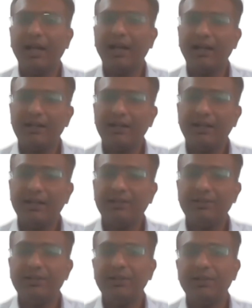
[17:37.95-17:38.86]
at
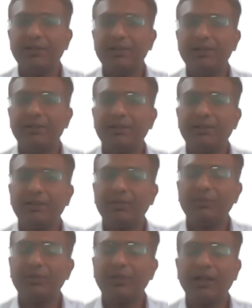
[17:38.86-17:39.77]
rest in a
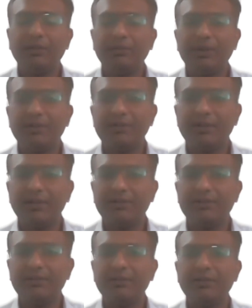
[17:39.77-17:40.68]
thermodynamic
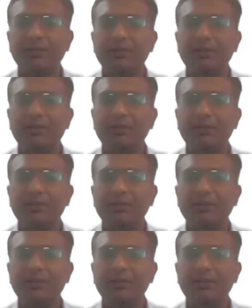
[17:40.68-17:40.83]
sense.